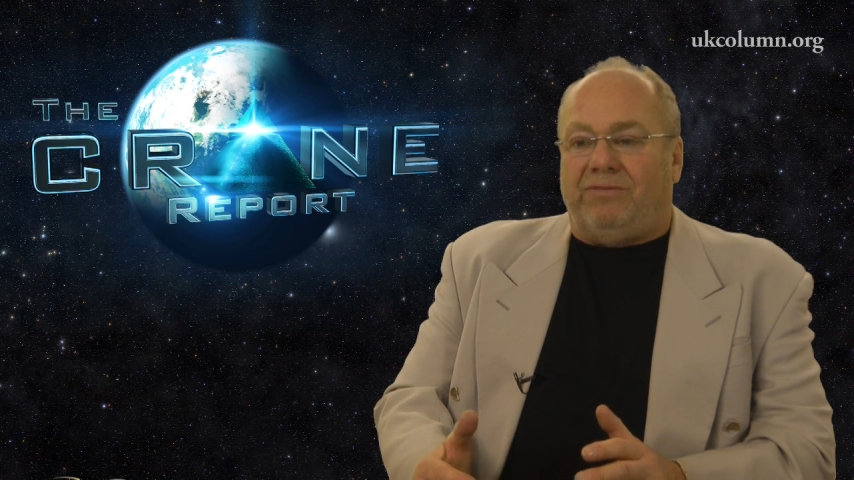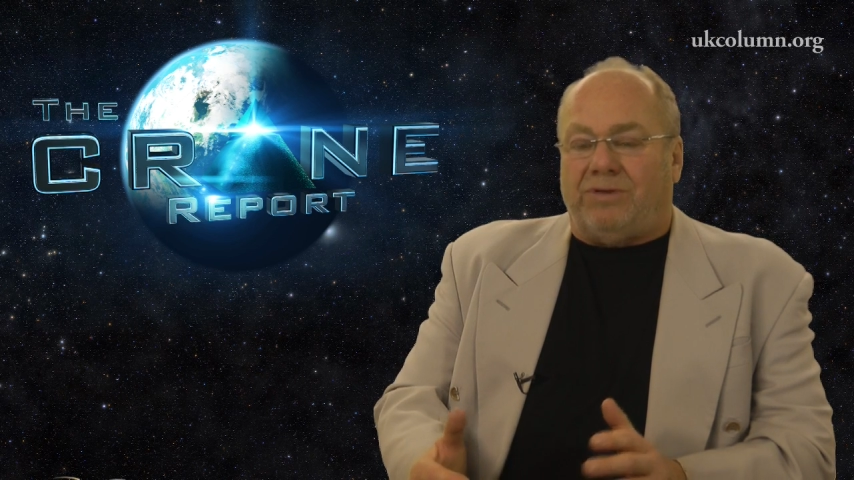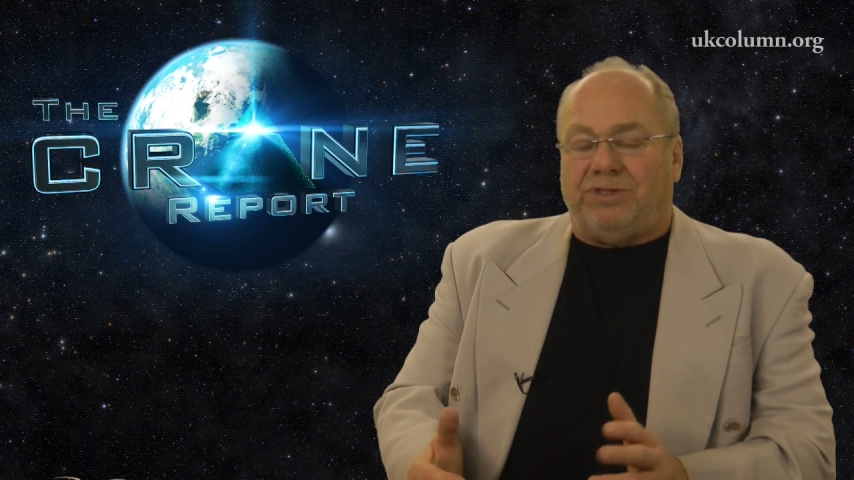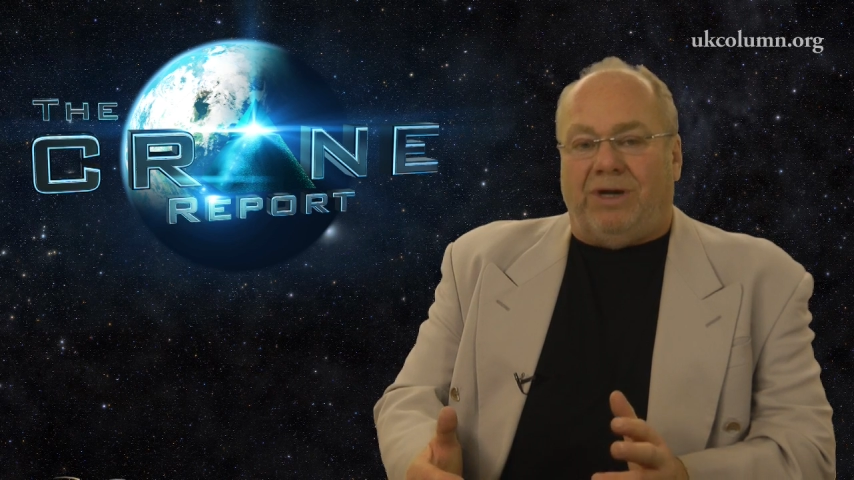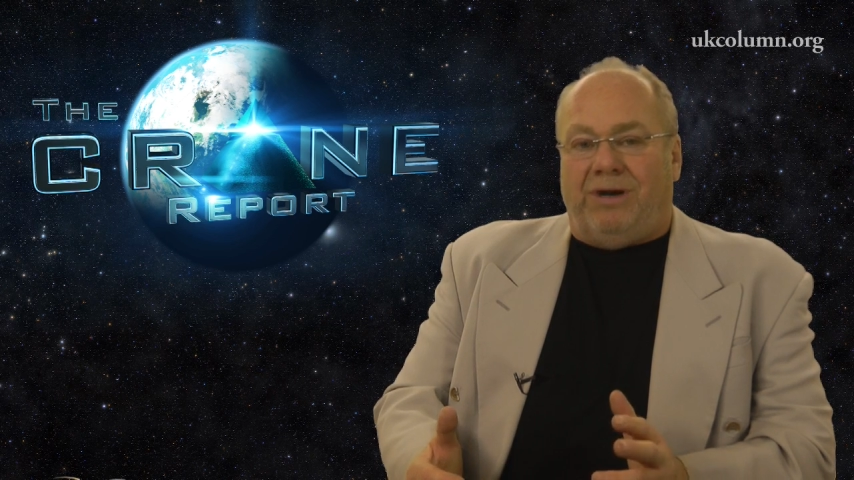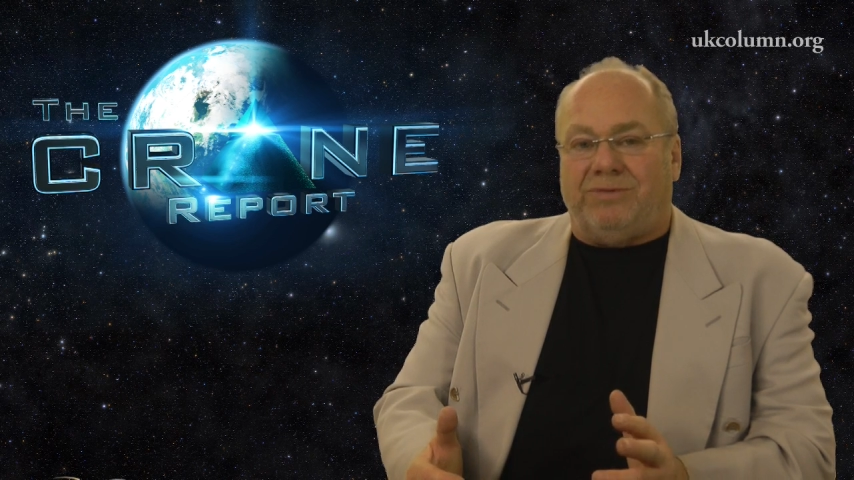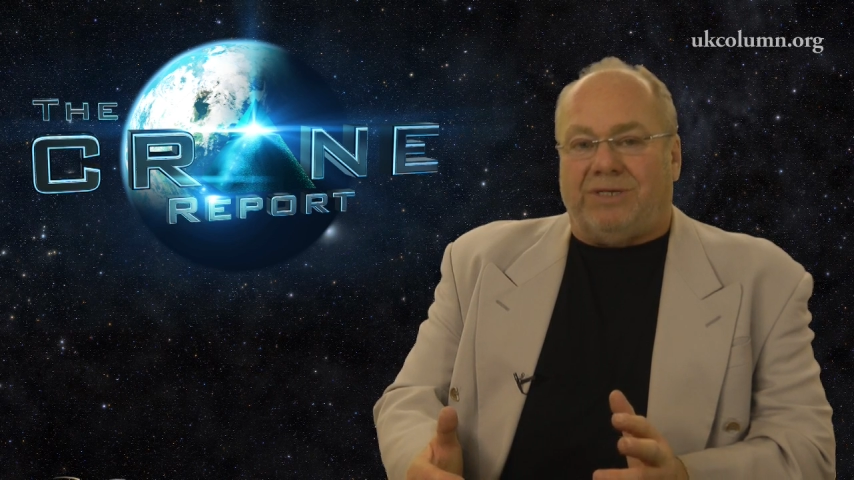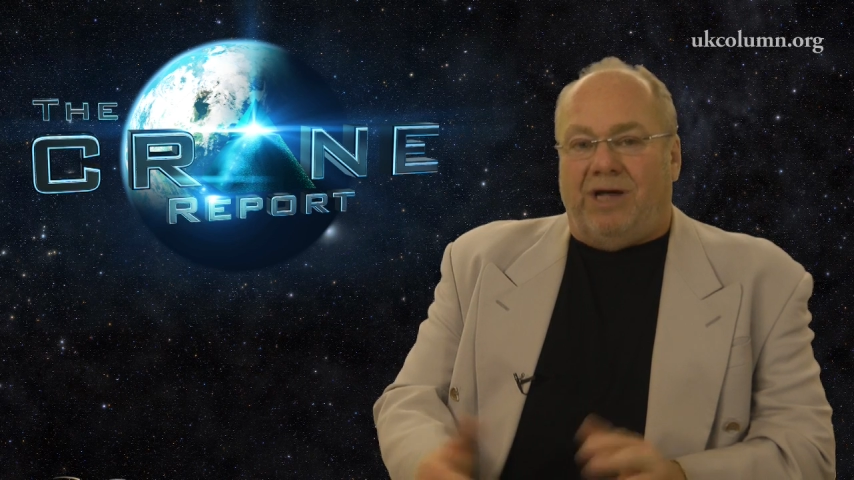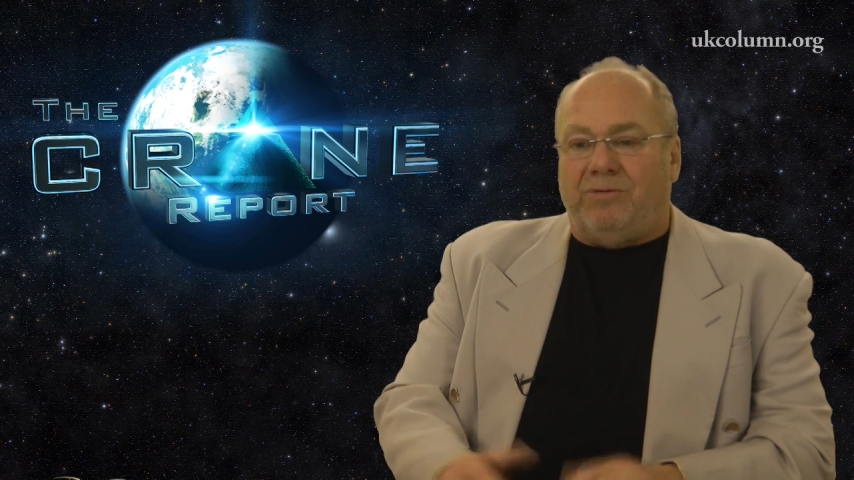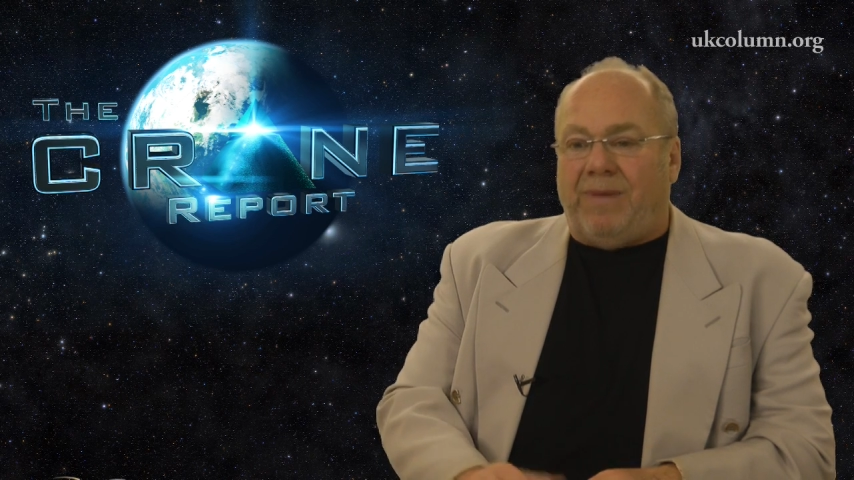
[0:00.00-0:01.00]
Rothschilds'
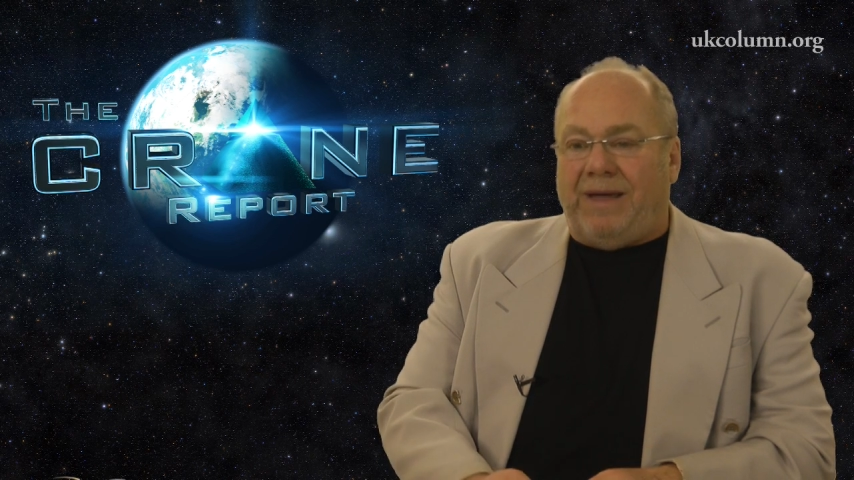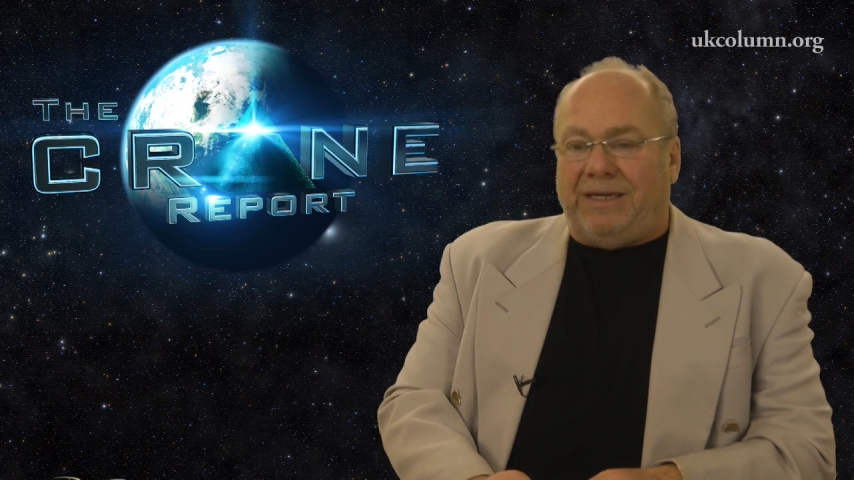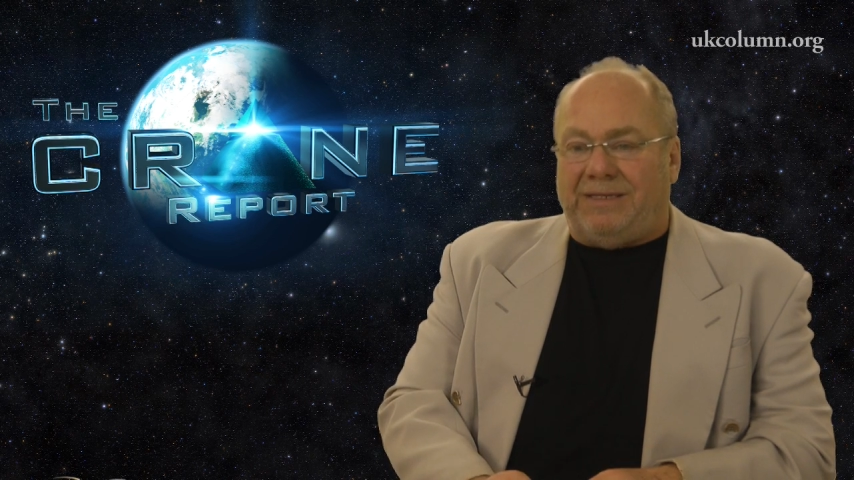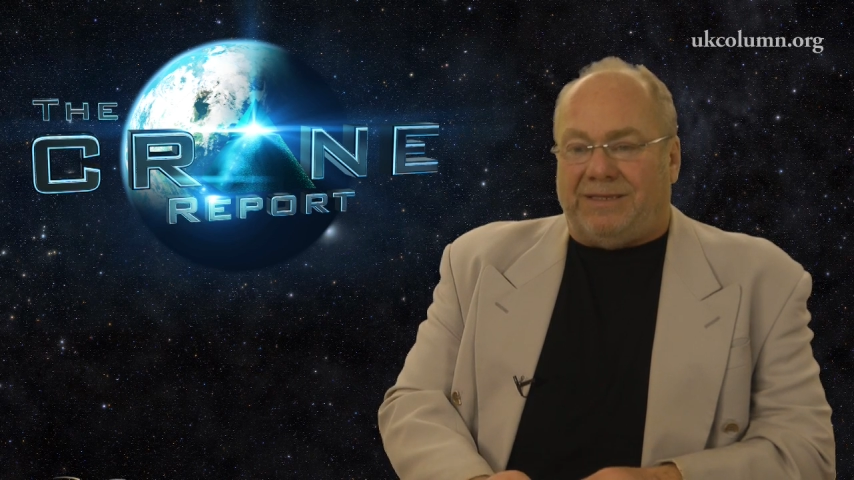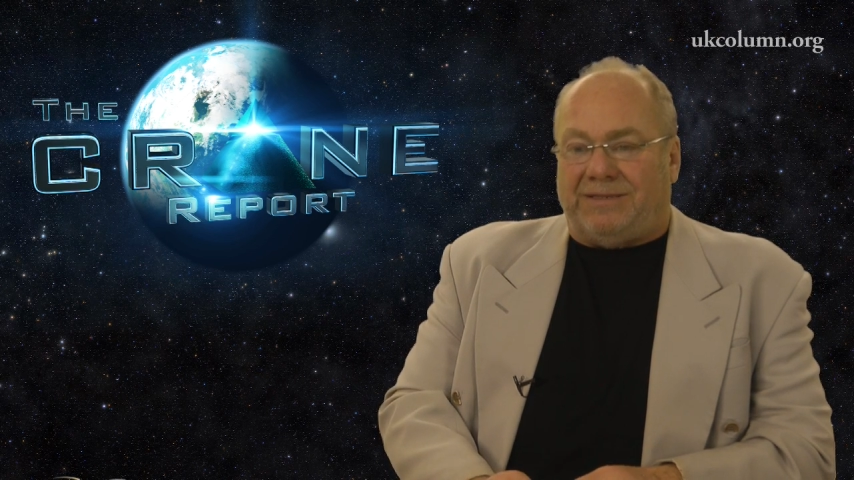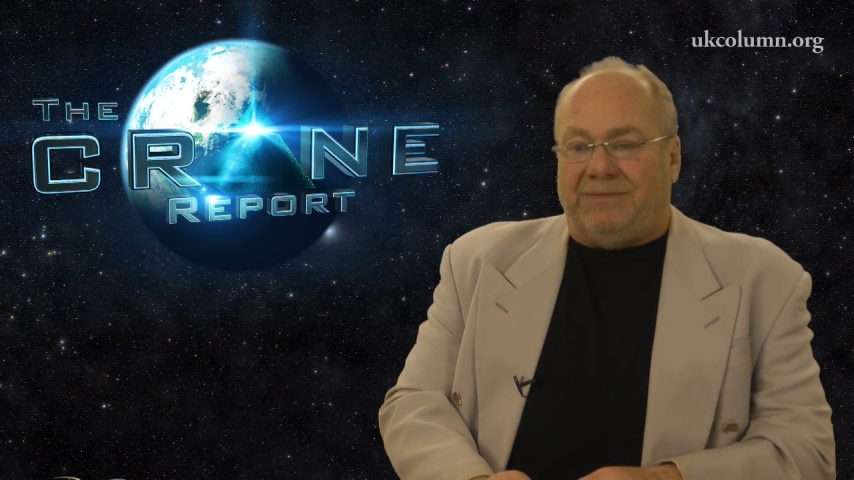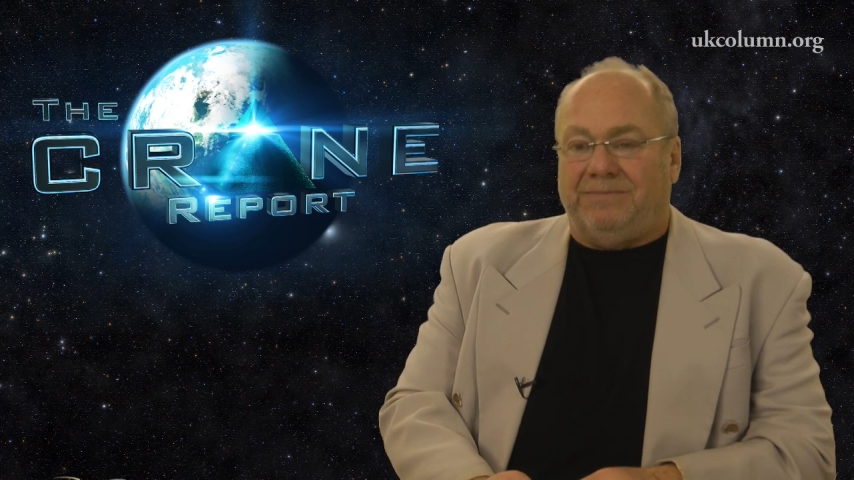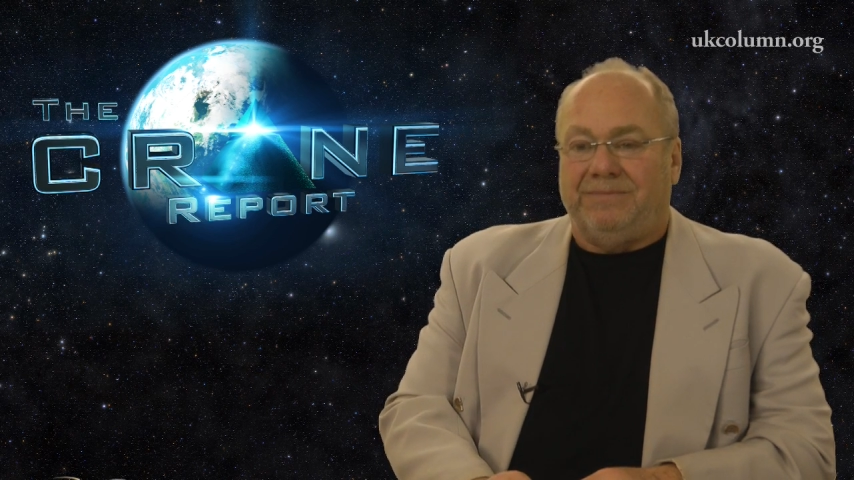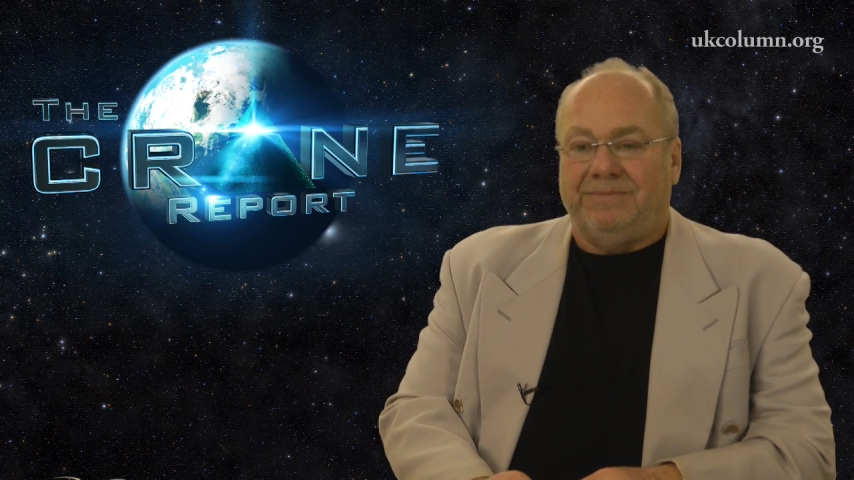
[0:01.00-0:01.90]
global banking system.